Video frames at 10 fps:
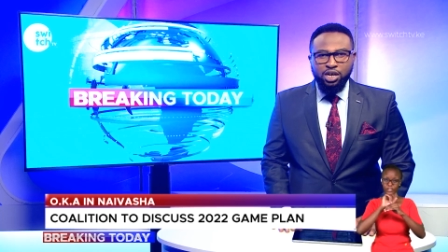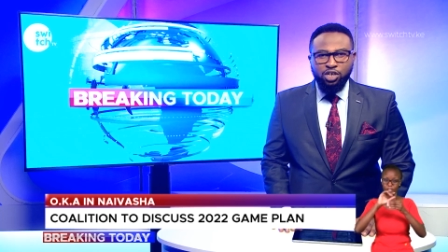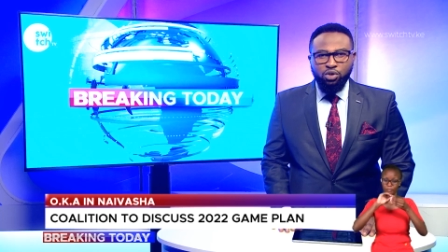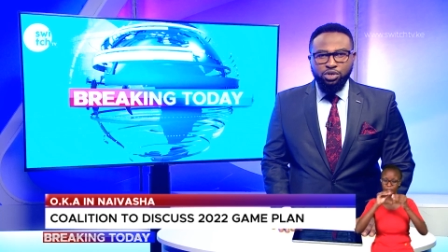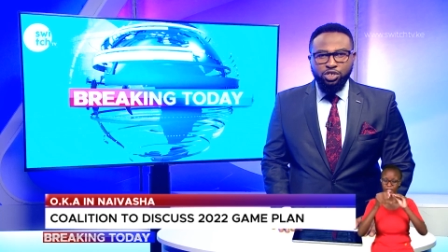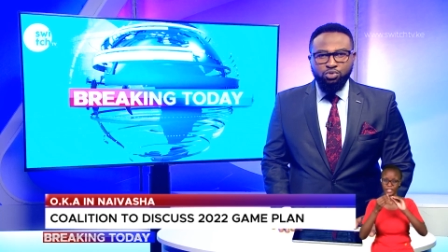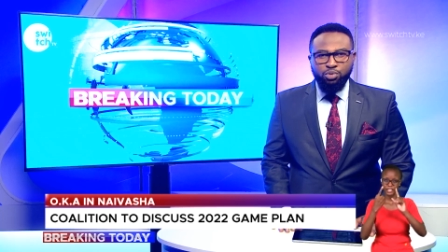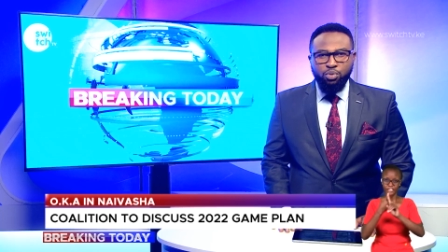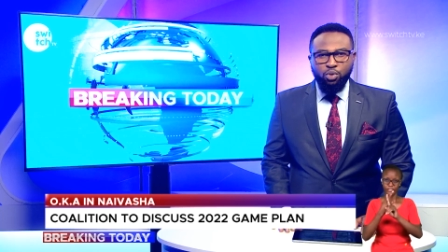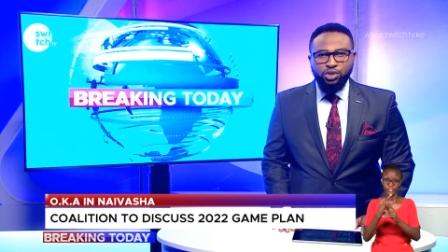According to
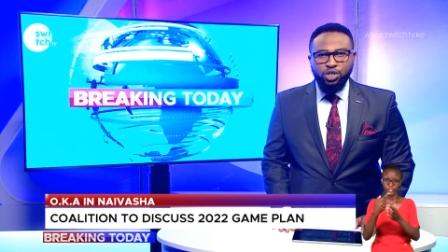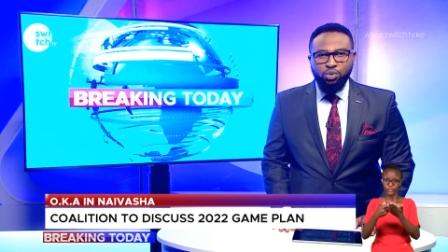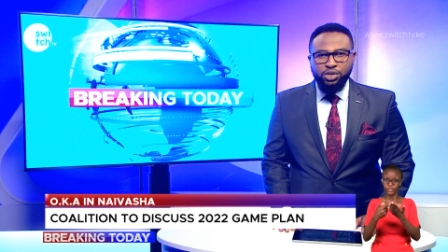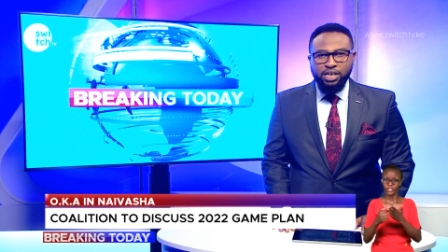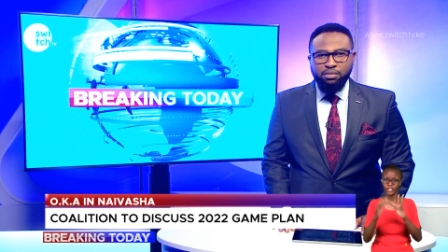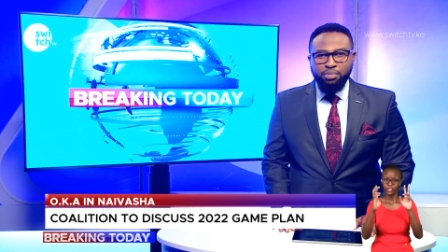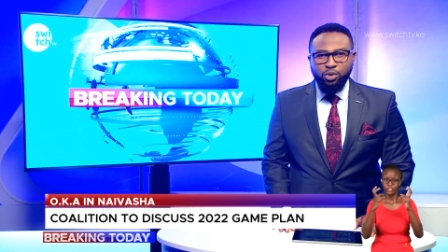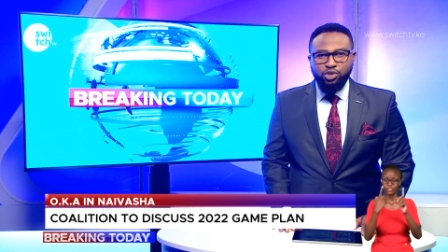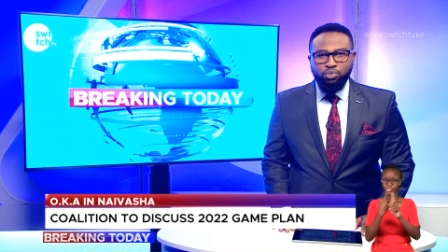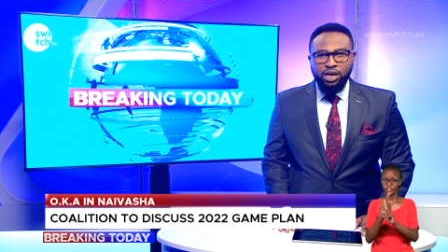reports, ODM
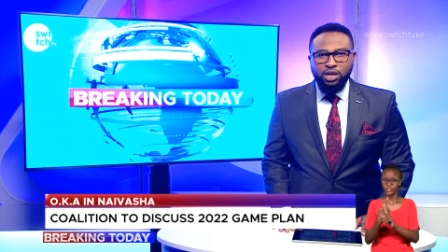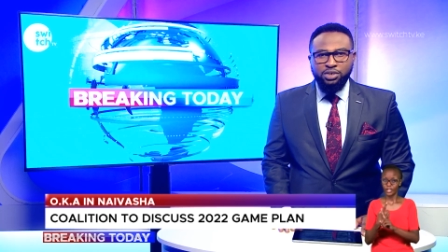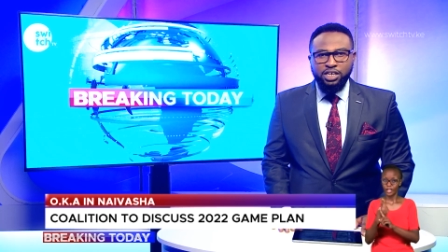boss Raila